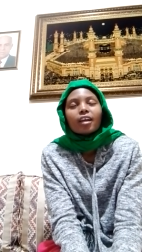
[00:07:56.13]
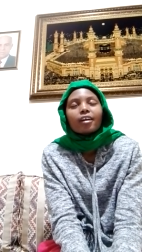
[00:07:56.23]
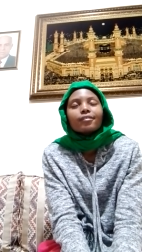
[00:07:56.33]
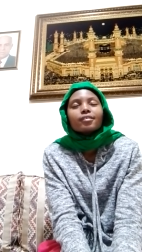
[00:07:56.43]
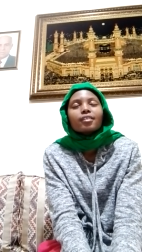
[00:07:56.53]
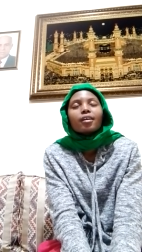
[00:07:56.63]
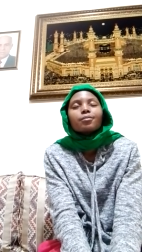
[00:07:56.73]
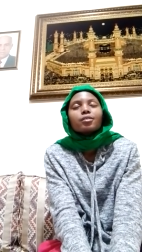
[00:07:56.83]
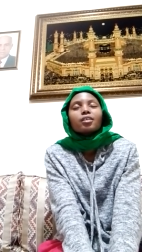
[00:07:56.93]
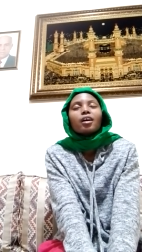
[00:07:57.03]
Every
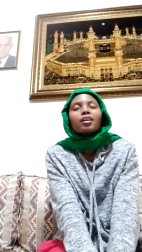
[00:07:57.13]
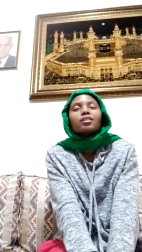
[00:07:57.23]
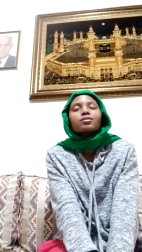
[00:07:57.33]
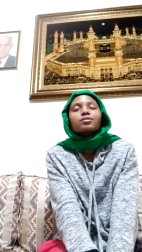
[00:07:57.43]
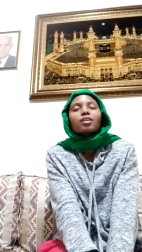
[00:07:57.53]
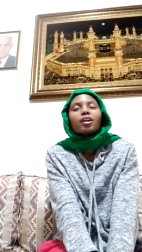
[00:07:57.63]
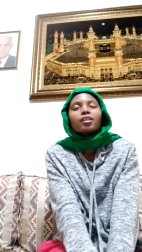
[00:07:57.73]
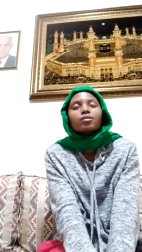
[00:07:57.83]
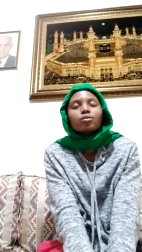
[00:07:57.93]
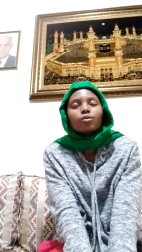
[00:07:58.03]
time we are
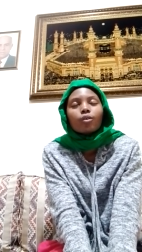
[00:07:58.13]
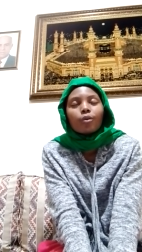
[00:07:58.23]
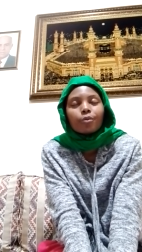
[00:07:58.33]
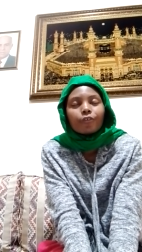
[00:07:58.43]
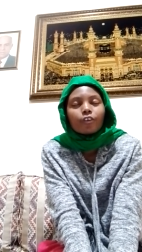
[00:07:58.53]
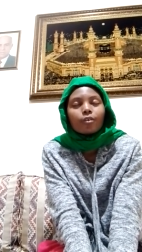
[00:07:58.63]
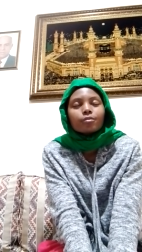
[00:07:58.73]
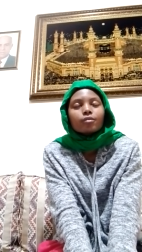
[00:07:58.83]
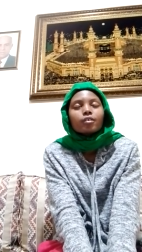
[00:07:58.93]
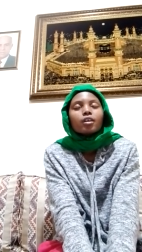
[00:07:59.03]
trying to cope
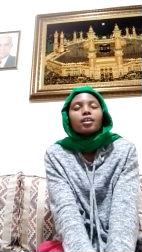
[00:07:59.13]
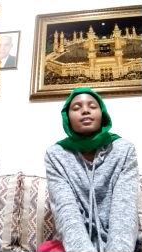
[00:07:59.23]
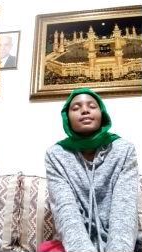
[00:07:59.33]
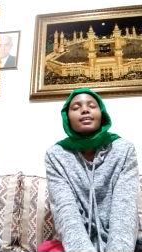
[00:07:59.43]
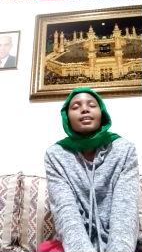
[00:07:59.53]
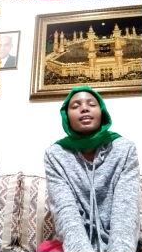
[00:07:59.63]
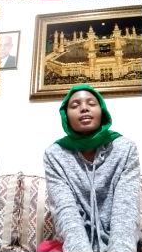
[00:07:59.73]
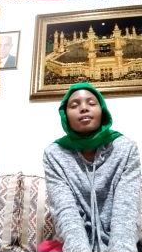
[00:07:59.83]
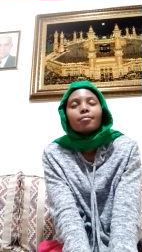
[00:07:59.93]
from sinning,